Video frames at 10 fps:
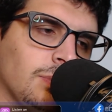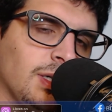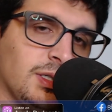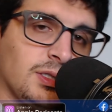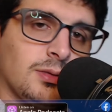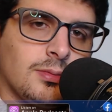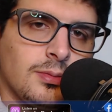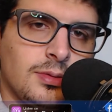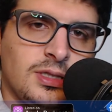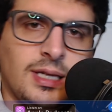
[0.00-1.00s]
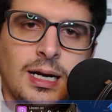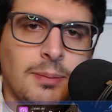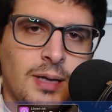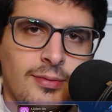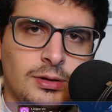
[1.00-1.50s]
It's set
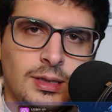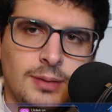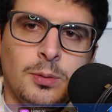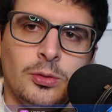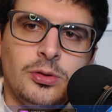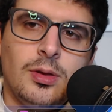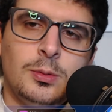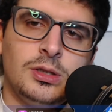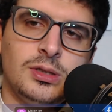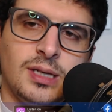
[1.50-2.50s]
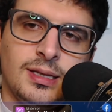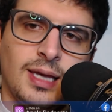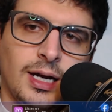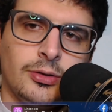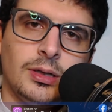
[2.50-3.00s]
up and everything. Both of them, we just got to
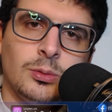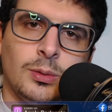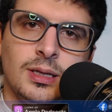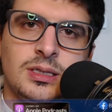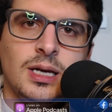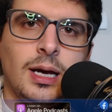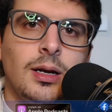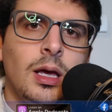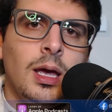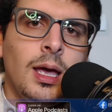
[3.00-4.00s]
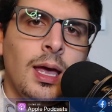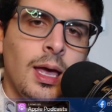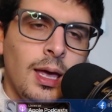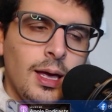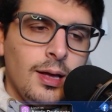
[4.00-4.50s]
decorate the one inside.
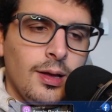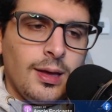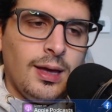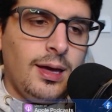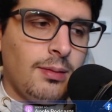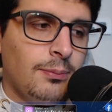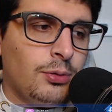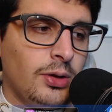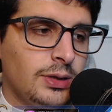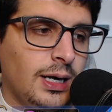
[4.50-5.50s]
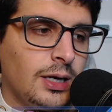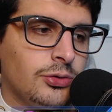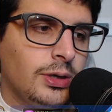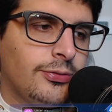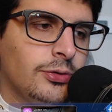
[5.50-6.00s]
And my brother got a
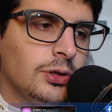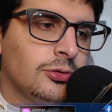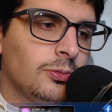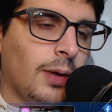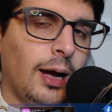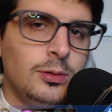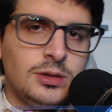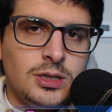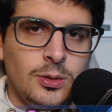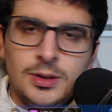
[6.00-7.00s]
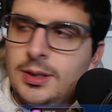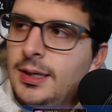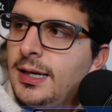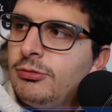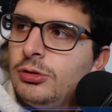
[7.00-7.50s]
tree for his room. I was going to
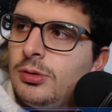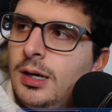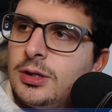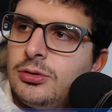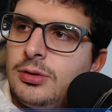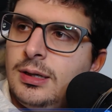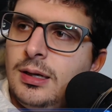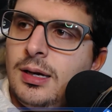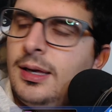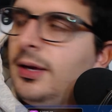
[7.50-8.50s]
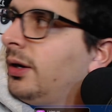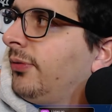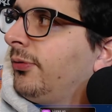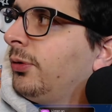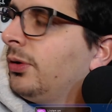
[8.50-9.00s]
get a tree
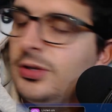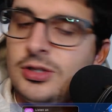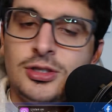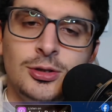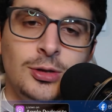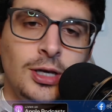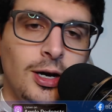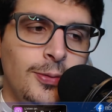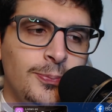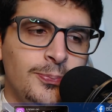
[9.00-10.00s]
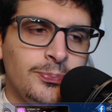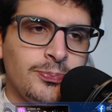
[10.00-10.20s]
here for the studio,